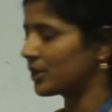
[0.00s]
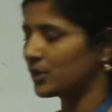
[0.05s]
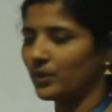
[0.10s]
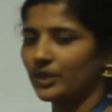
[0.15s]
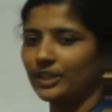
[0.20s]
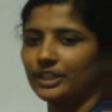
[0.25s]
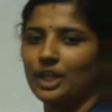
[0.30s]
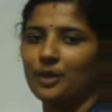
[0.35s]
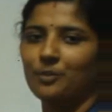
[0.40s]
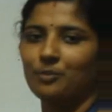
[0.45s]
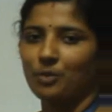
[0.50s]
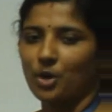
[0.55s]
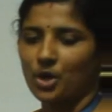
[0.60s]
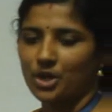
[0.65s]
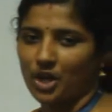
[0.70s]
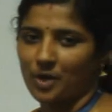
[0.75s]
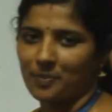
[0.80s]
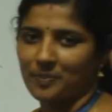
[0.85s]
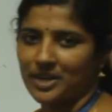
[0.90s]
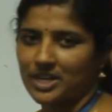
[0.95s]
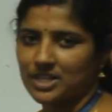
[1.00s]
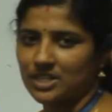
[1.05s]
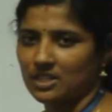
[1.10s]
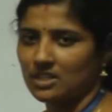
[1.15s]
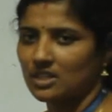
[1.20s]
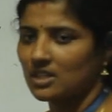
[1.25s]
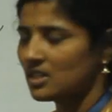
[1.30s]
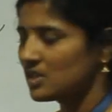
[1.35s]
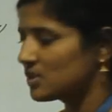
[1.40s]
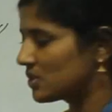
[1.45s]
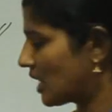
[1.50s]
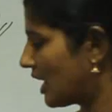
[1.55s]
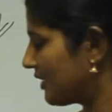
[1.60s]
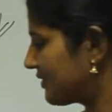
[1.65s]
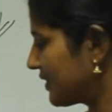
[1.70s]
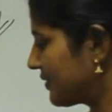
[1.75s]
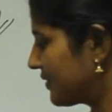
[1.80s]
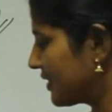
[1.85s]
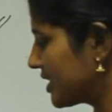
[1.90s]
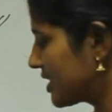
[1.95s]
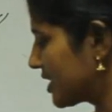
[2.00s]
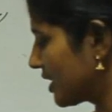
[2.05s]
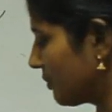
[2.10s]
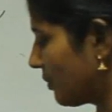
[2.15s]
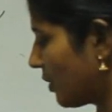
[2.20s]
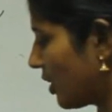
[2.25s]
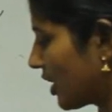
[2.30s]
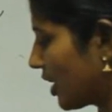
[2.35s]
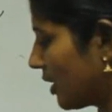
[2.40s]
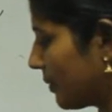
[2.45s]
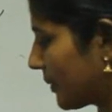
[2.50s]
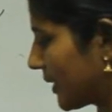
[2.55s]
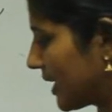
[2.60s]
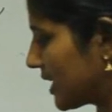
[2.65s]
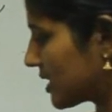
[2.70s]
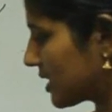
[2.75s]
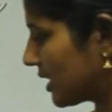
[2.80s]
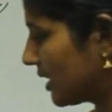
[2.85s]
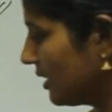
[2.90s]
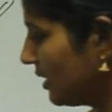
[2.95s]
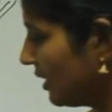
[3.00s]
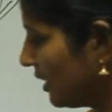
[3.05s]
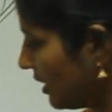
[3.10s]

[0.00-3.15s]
doing the mod operation. So after finishing mod operation